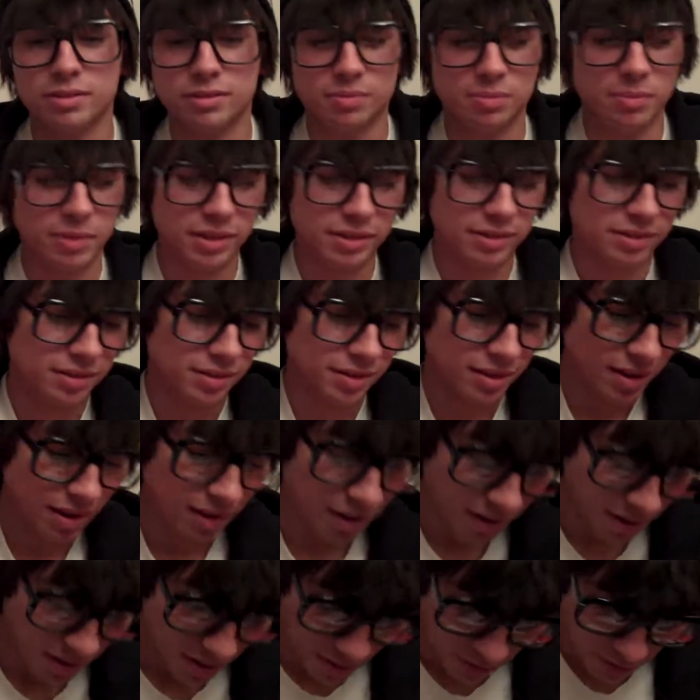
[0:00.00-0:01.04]

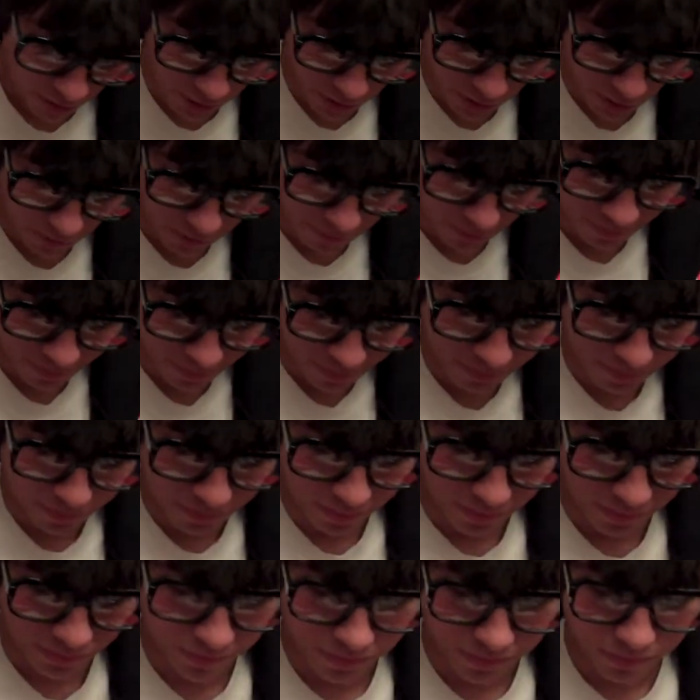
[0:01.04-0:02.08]
It's maize. Maize like
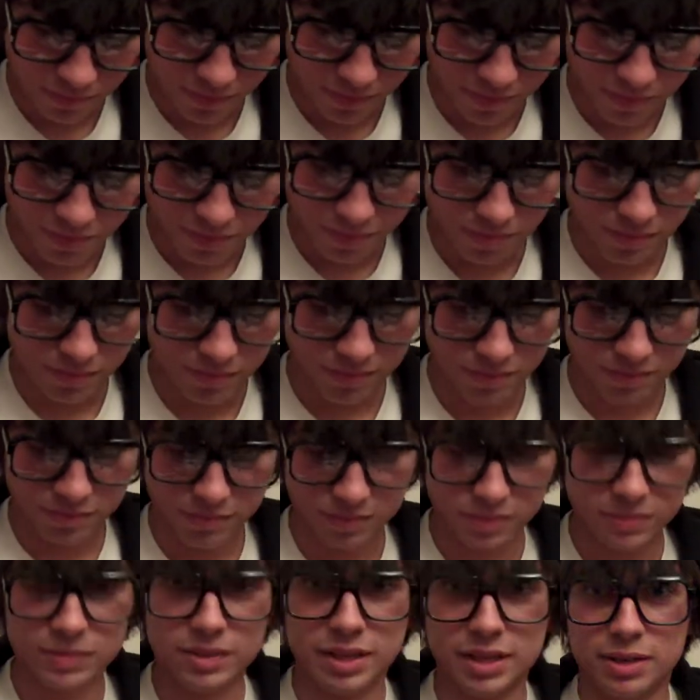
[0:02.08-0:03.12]
corn. Like
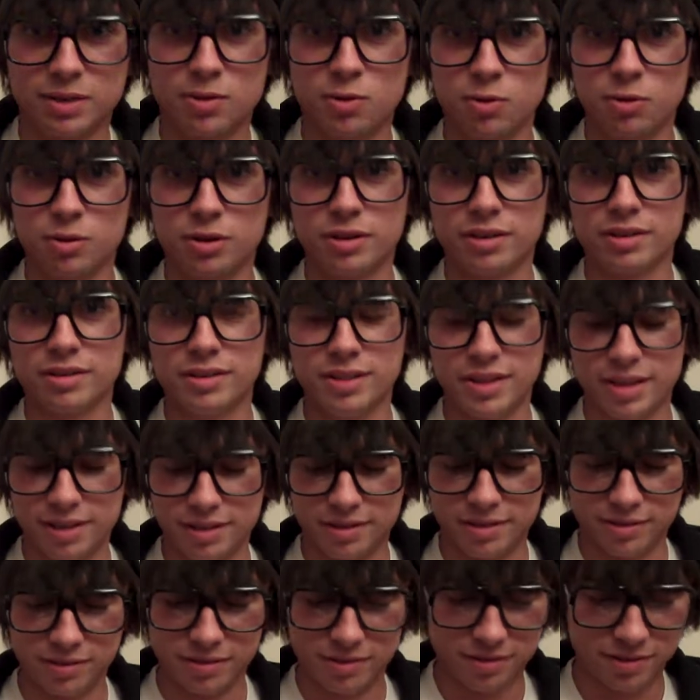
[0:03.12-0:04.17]
so corn. these are the yeah.
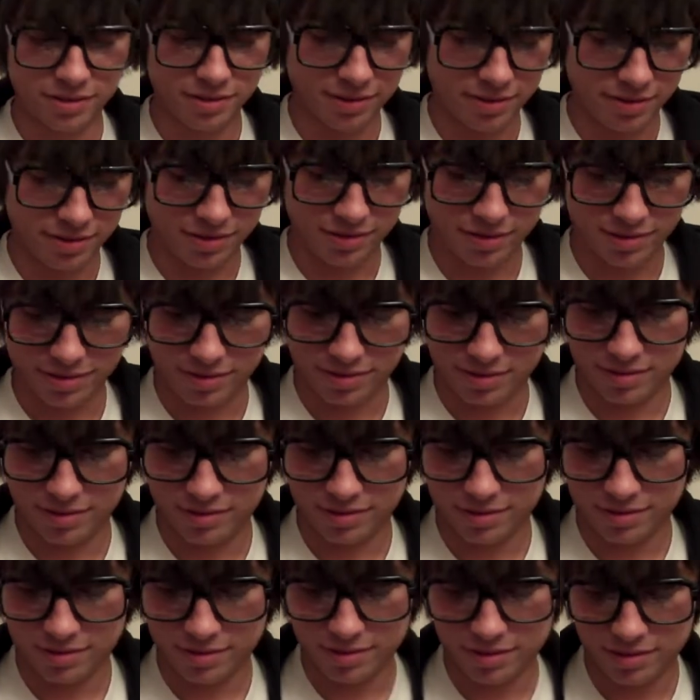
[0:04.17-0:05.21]
corn Fusion
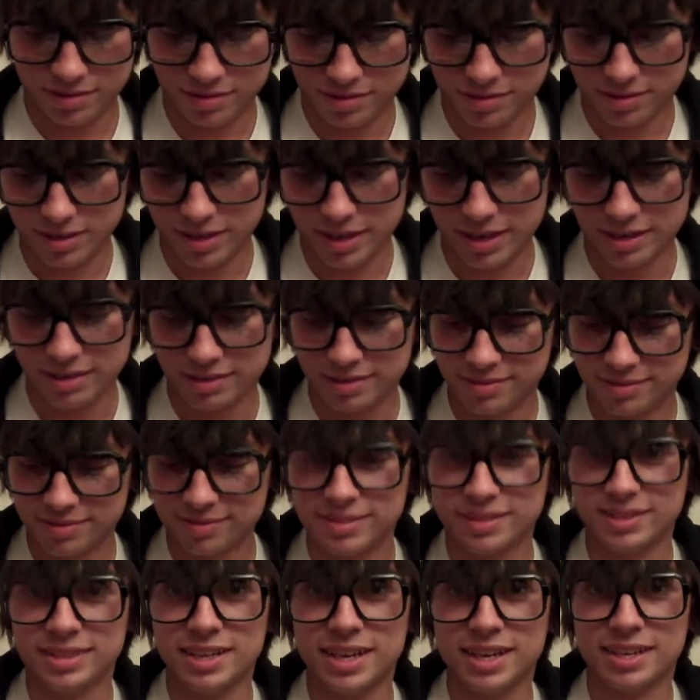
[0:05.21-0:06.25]
8s. Yeah,
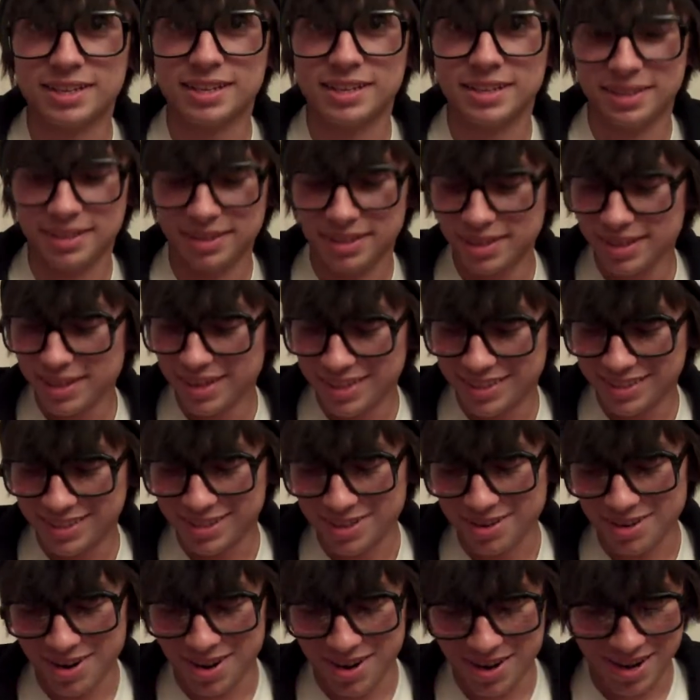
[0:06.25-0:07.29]
exactly.
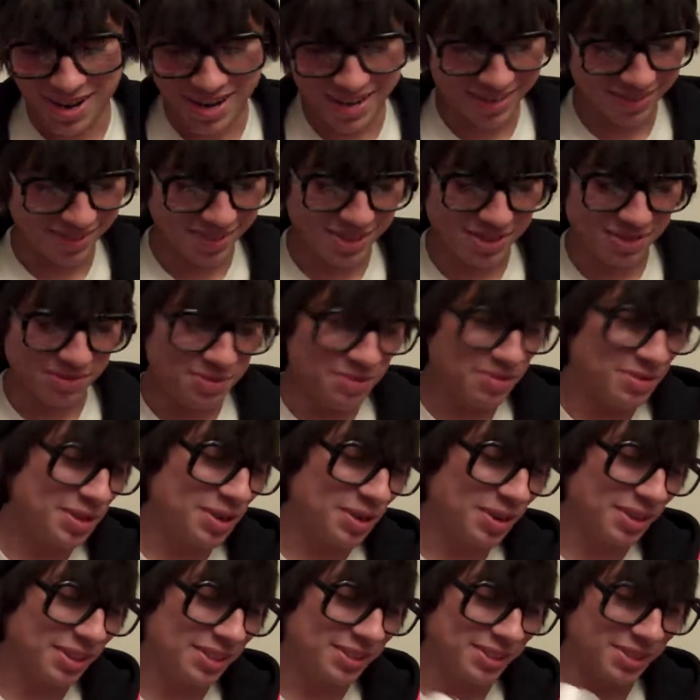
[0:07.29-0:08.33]
So, alright, well, moving
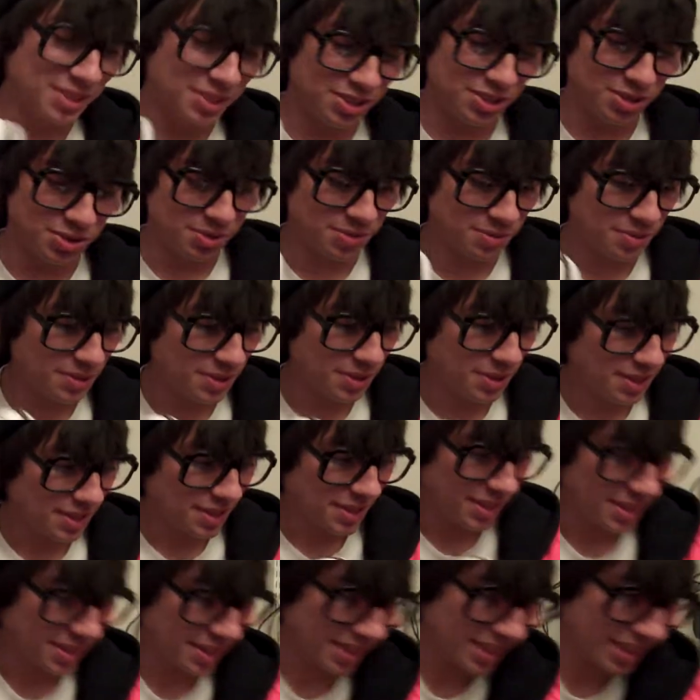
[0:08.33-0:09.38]
on into the shoe.
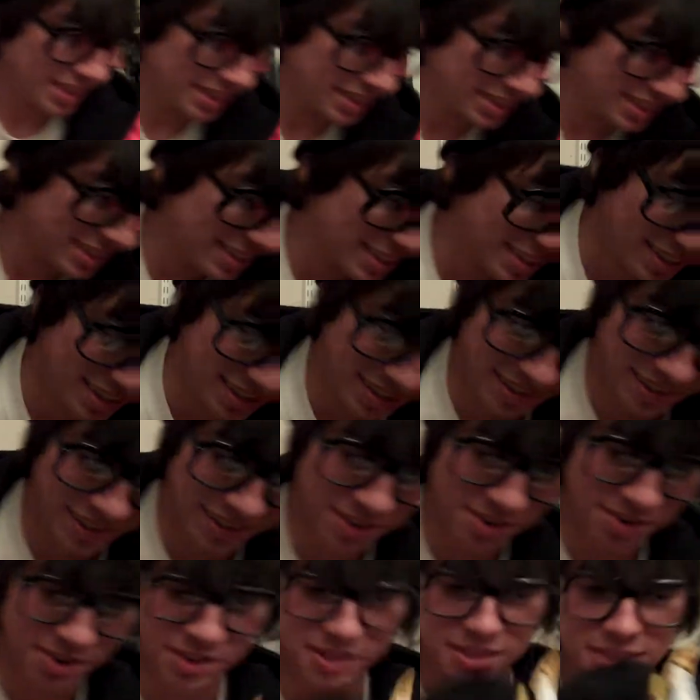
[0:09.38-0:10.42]
Uh,
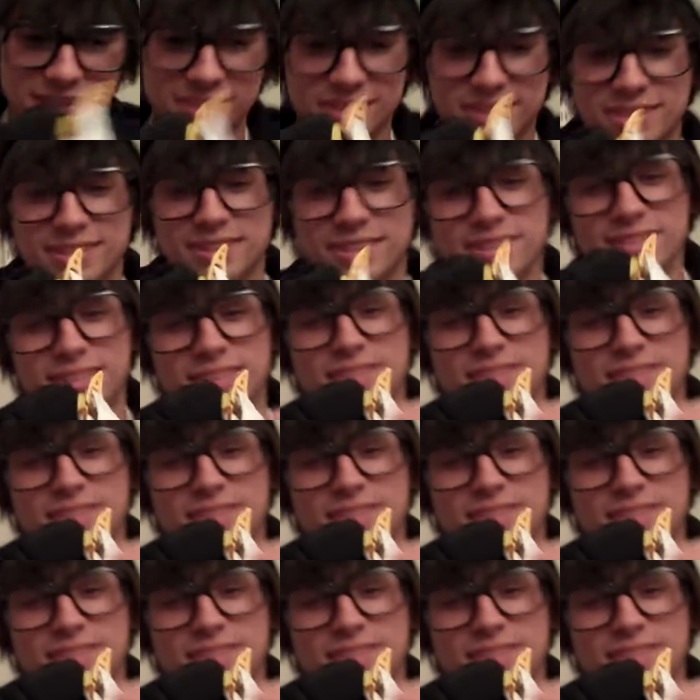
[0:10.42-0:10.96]
here it is.